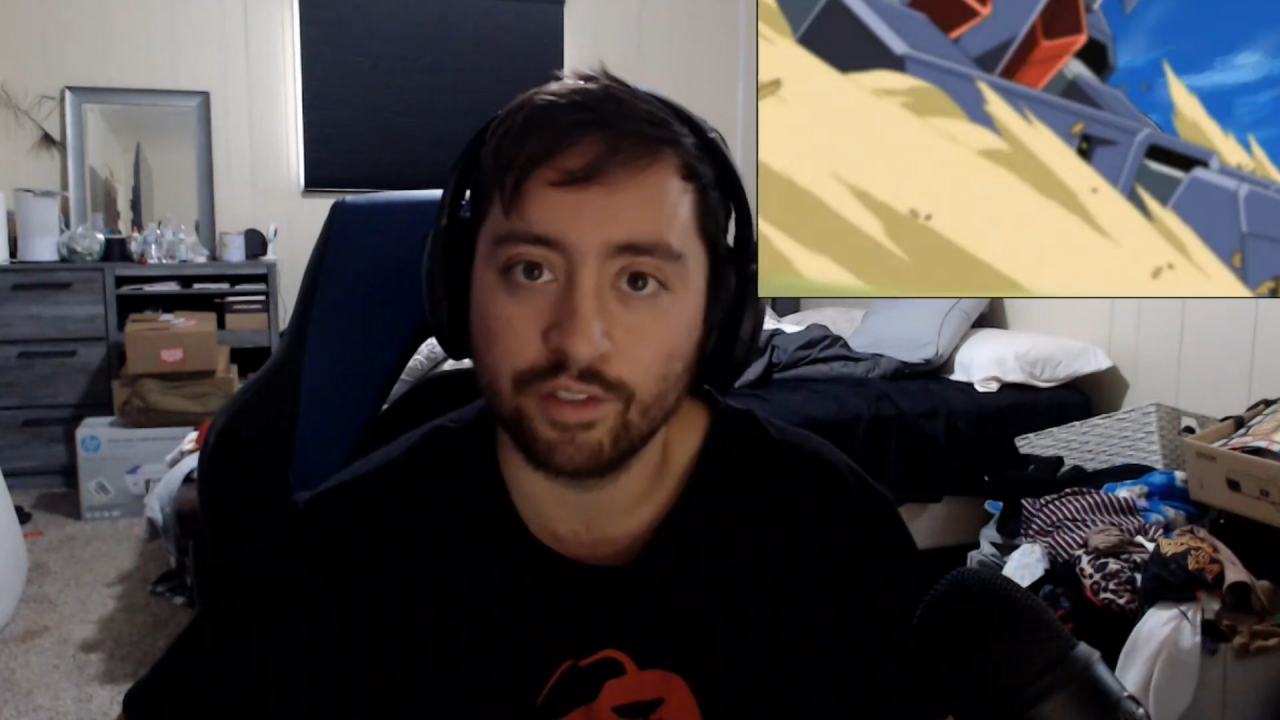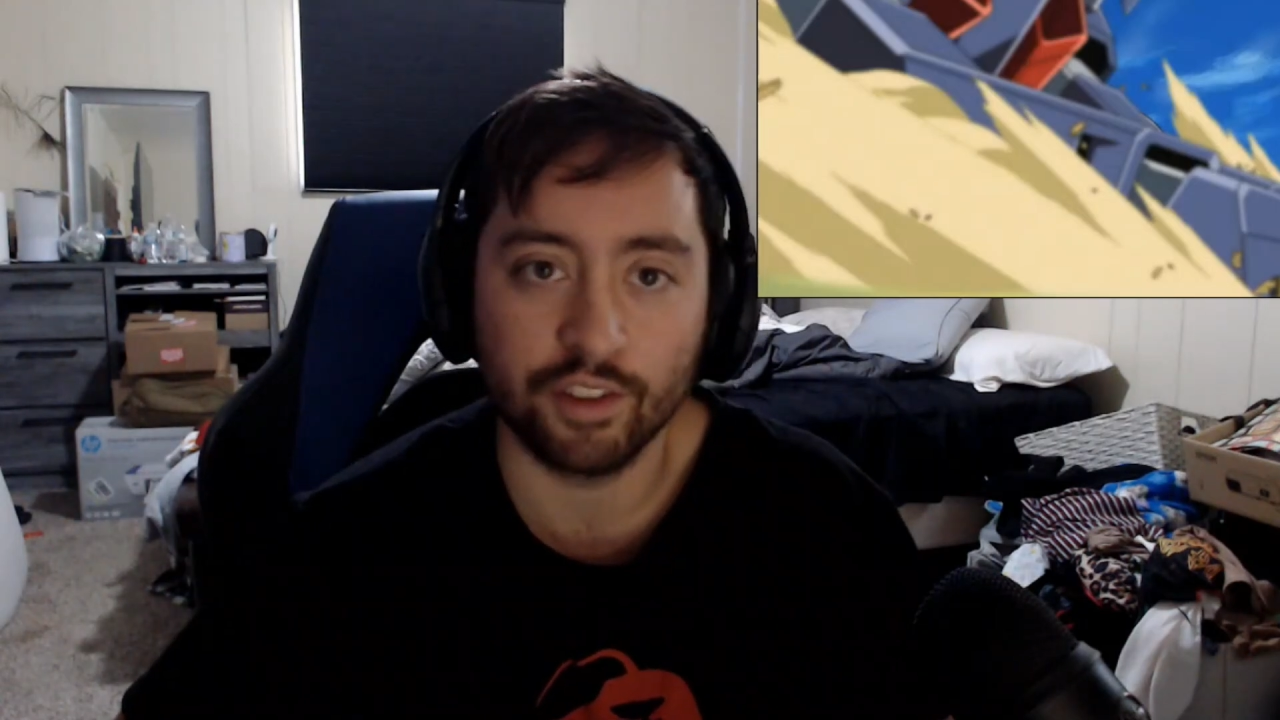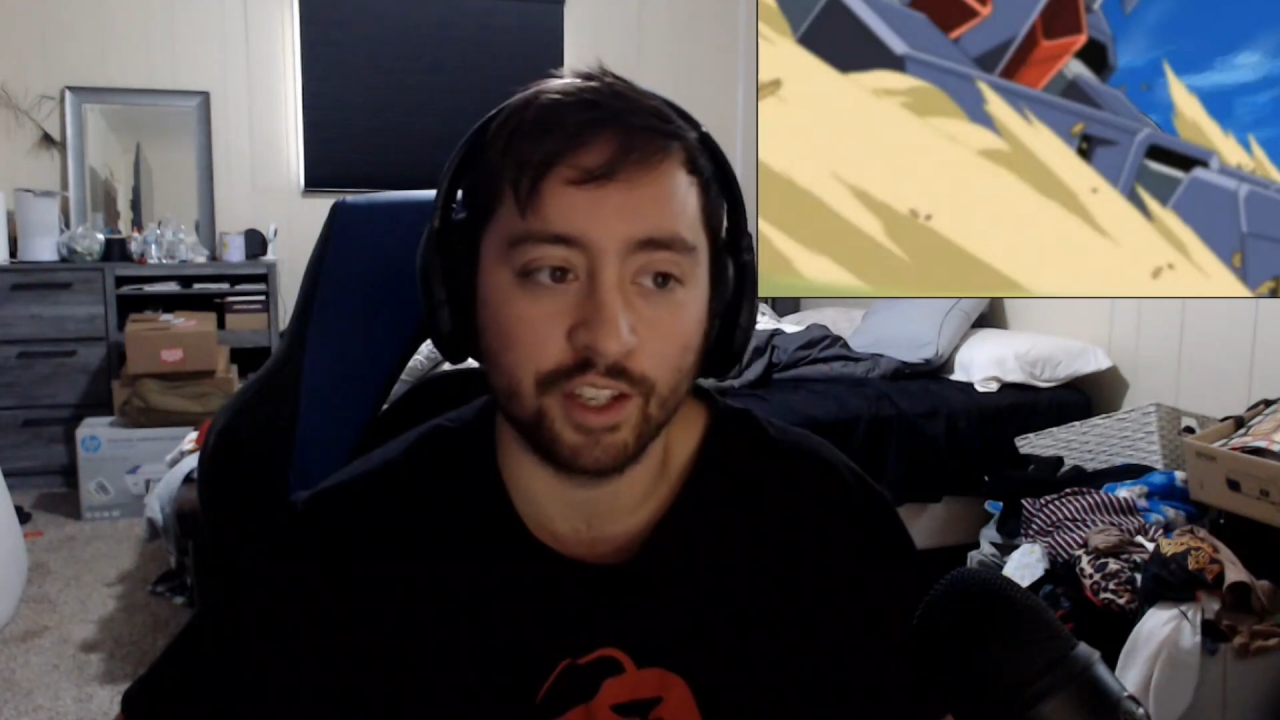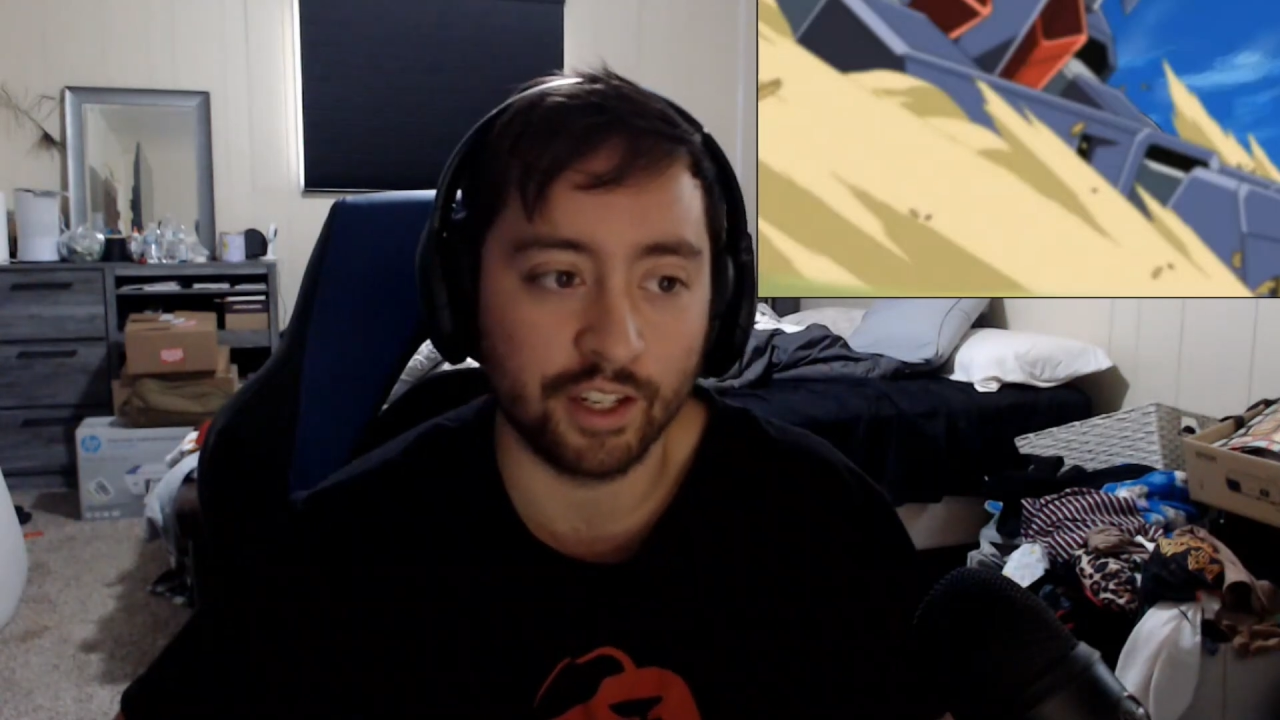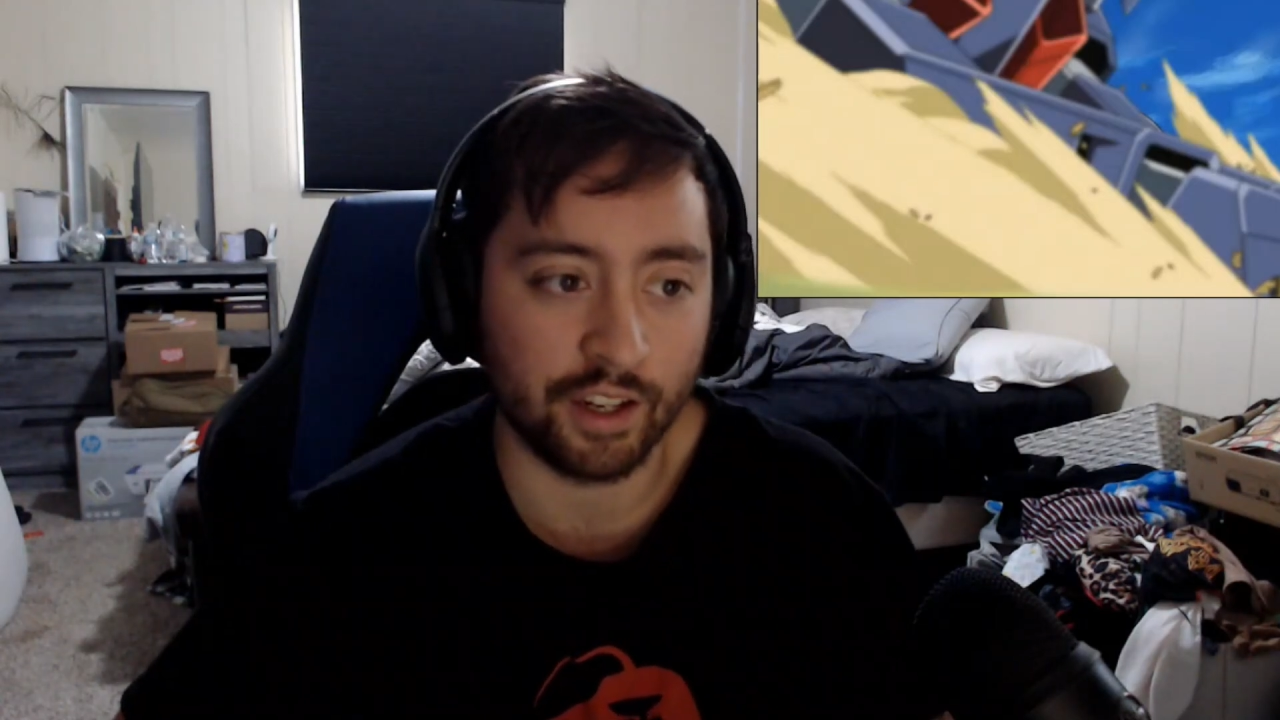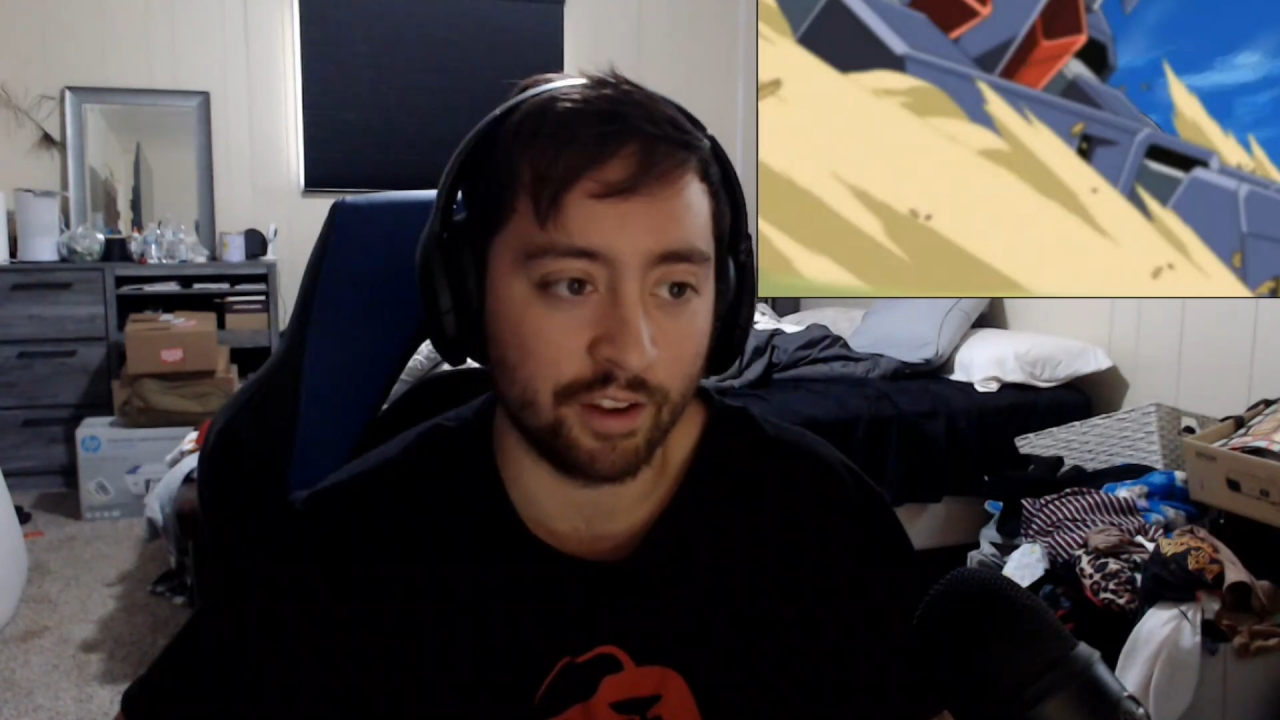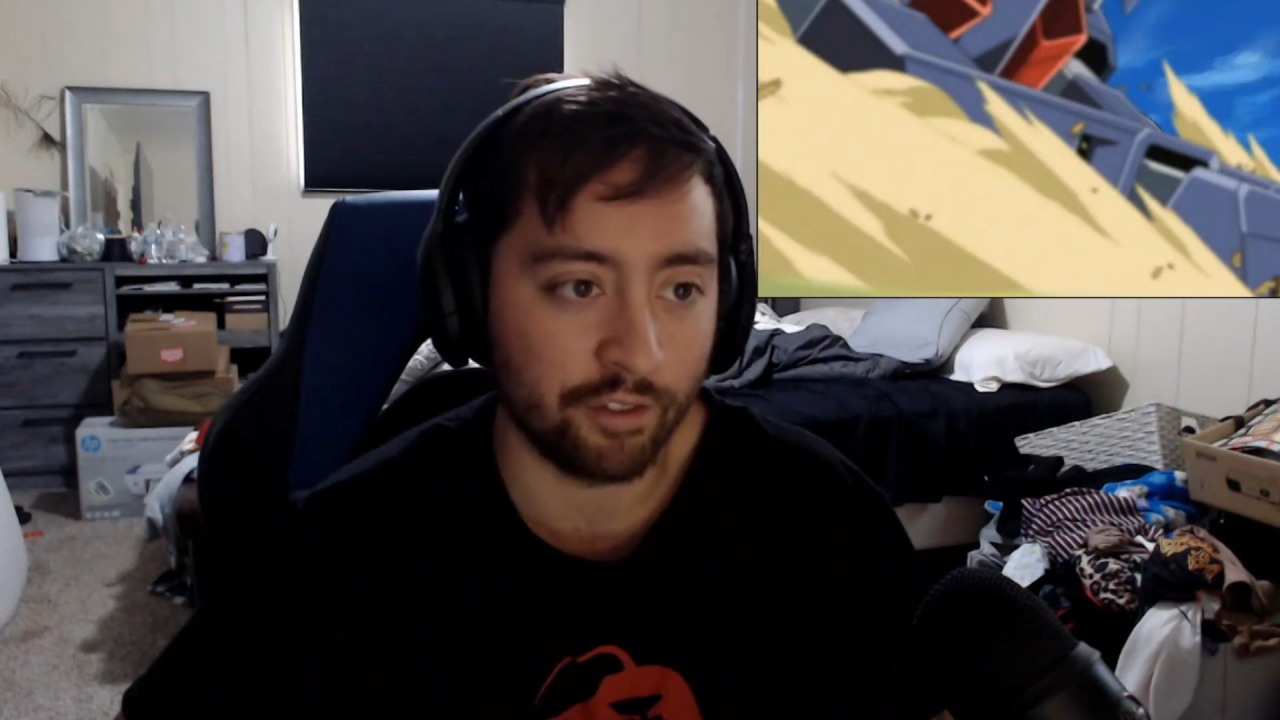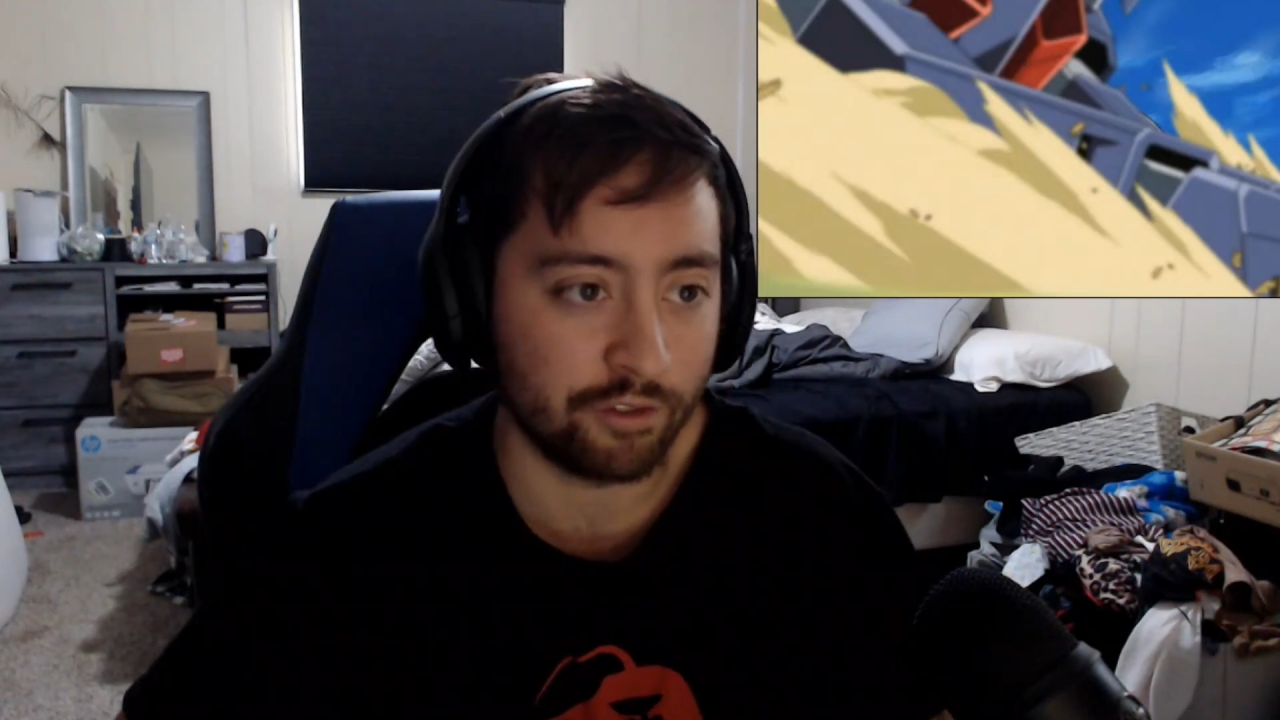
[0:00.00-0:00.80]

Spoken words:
They give